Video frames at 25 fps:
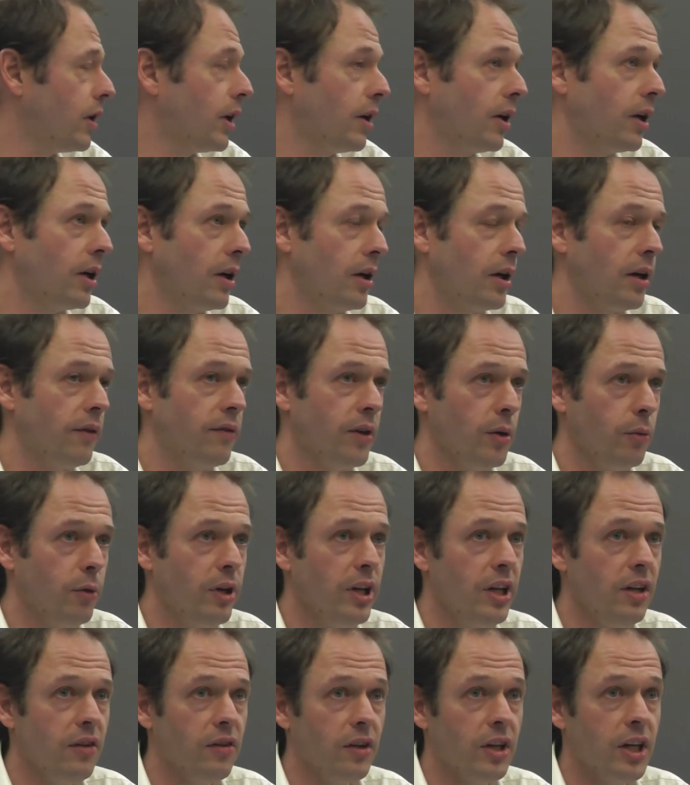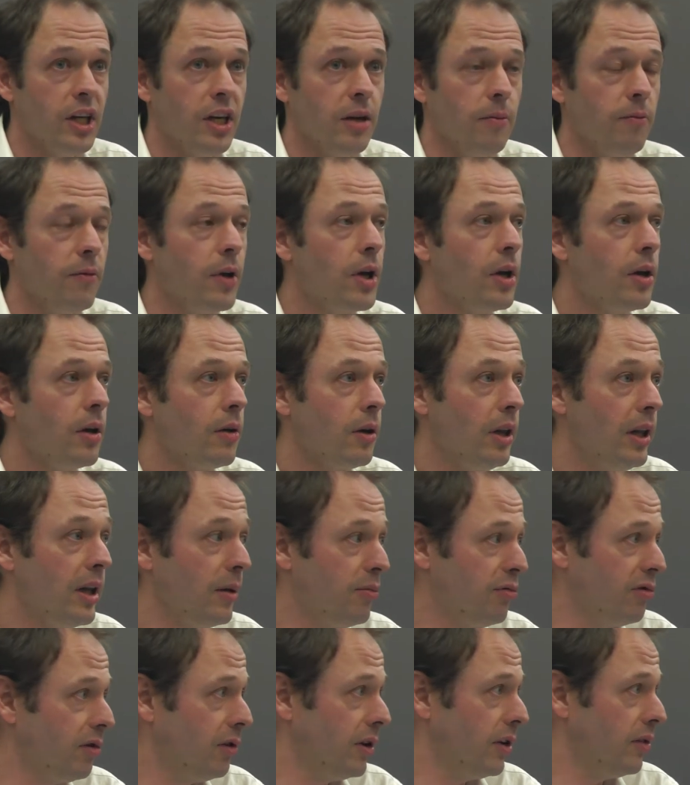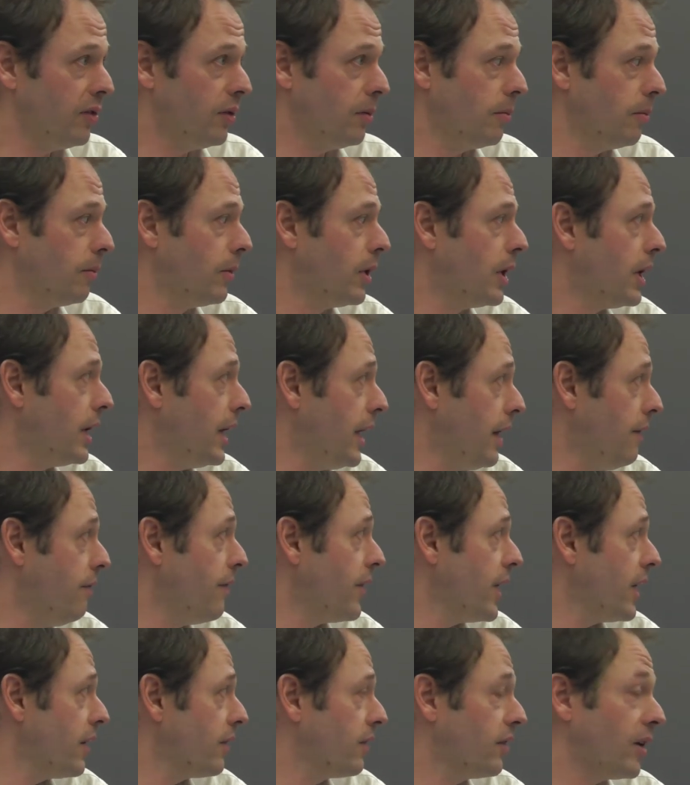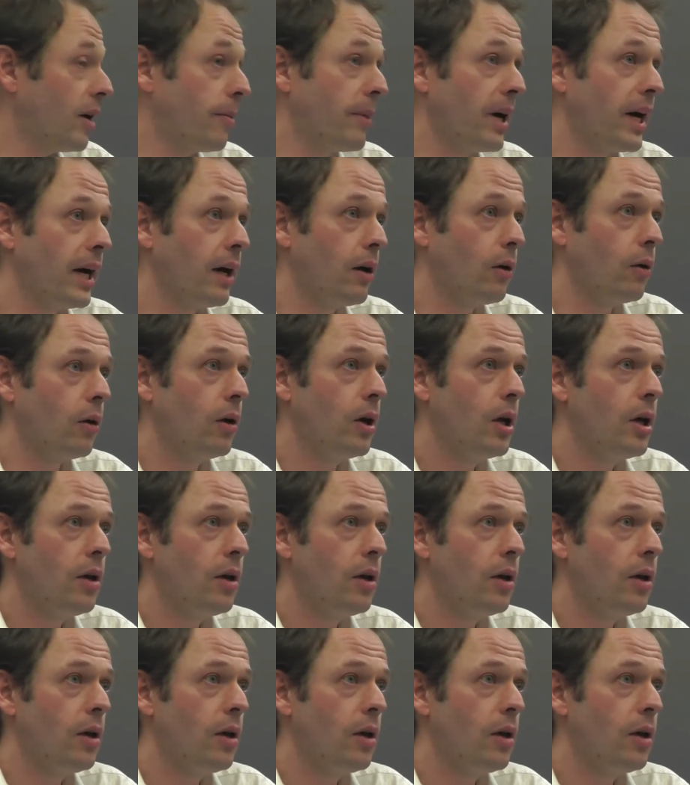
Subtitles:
I think we need to keep liberalism in there somehow.